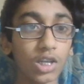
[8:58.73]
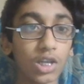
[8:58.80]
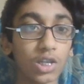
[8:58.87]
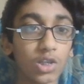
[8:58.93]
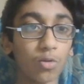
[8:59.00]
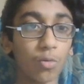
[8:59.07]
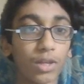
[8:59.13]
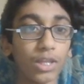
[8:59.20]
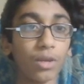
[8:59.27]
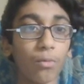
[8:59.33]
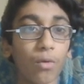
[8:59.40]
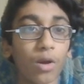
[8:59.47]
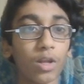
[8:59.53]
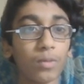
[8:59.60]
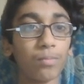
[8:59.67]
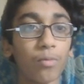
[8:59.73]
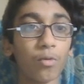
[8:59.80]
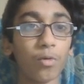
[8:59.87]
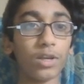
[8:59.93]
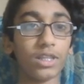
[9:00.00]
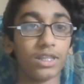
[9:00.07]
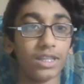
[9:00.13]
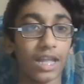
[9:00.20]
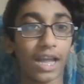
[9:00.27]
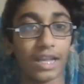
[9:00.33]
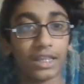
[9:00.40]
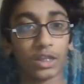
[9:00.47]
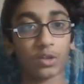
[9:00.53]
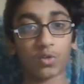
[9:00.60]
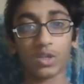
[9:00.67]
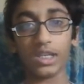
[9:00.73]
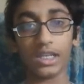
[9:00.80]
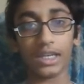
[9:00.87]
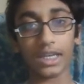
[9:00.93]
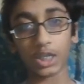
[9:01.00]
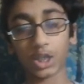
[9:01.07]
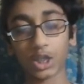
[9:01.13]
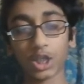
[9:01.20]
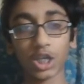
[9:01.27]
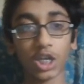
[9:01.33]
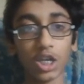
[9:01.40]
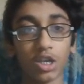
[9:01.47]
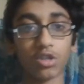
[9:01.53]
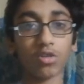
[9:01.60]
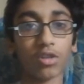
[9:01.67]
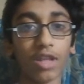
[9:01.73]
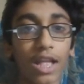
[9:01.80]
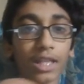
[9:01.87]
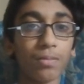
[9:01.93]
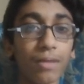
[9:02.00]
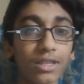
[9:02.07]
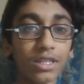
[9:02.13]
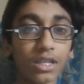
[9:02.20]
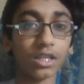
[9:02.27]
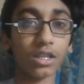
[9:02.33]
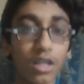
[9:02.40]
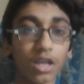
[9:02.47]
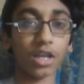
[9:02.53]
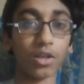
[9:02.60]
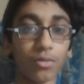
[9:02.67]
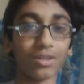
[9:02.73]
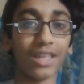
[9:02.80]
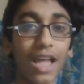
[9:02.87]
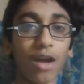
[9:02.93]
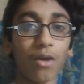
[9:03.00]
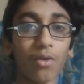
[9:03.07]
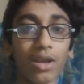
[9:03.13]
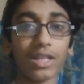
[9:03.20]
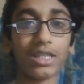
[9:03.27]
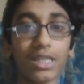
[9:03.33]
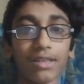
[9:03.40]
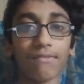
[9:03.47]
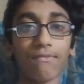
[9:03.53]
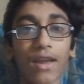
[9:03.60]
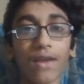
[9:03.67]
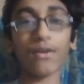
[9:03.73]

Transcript: 21.93-ish. So that's basically the other one. Now, it's very